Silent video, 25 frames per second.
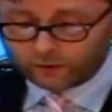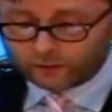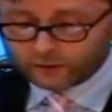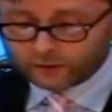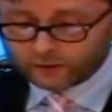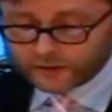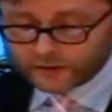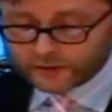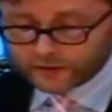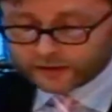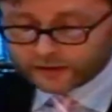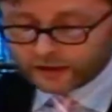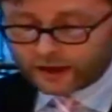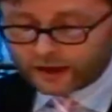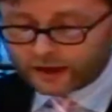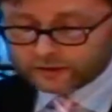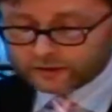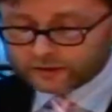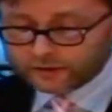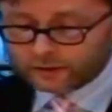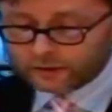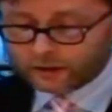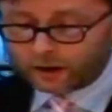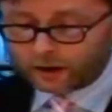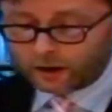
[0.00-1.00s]
with the
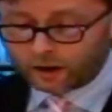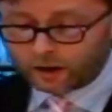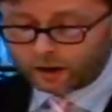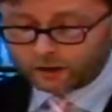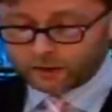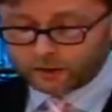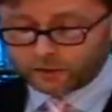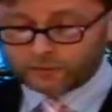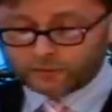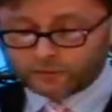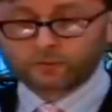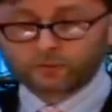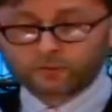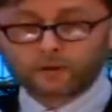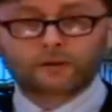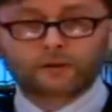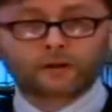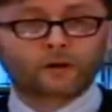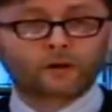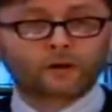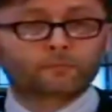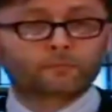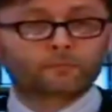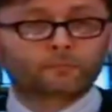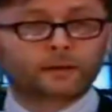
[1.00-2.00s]
Jesuit Third
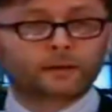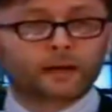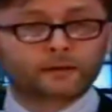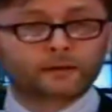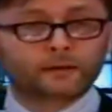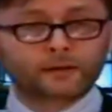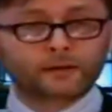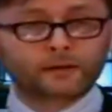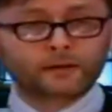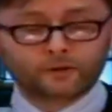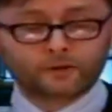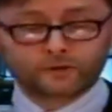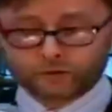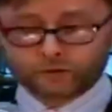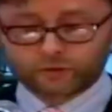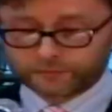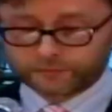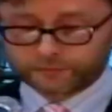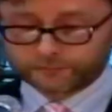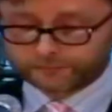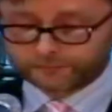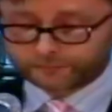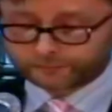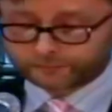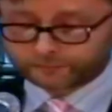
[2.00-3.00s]
General Congregation,